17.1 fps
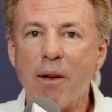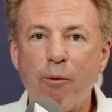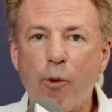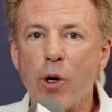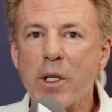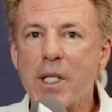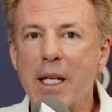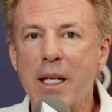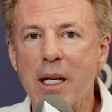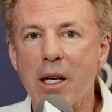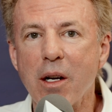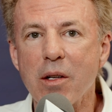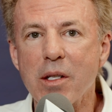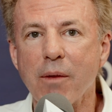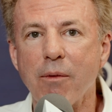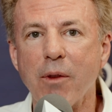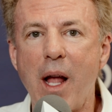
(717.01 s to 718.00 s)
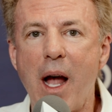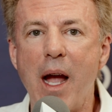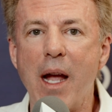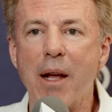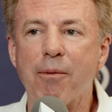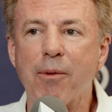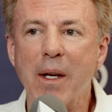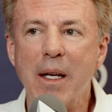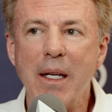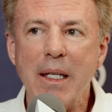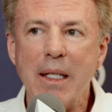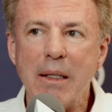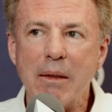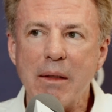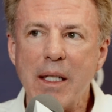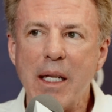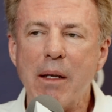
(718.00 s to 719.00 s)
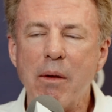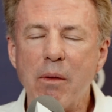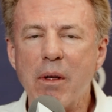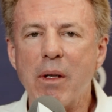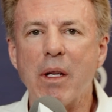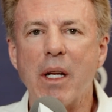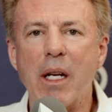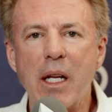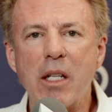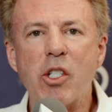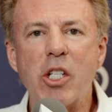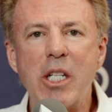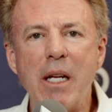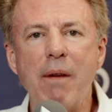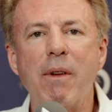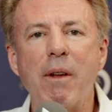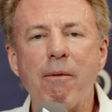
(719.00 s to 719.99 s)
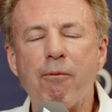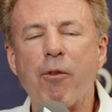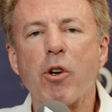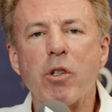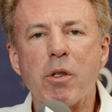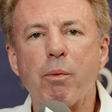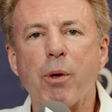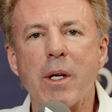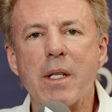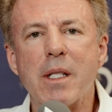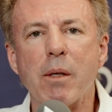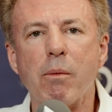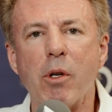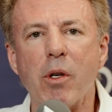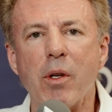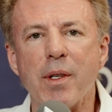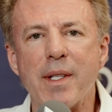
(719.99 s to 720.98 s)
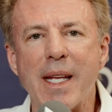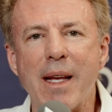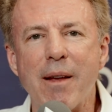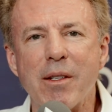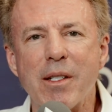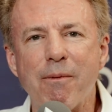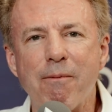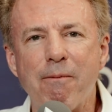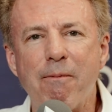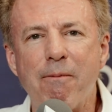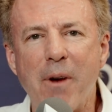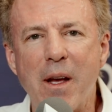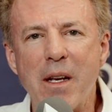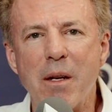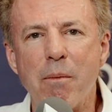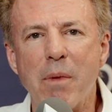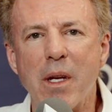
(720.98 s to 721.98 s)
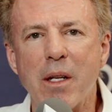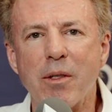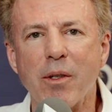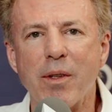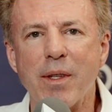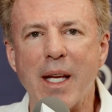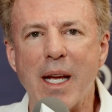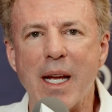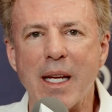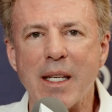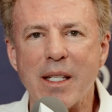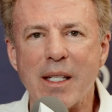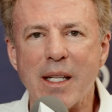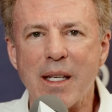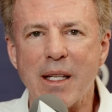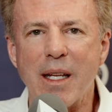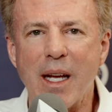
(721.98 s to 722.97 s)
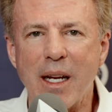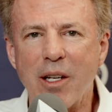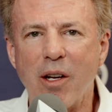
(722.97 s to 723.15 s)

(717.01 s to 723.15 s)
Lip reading: to 14 years of life in achieving first principles, those fundamental things. I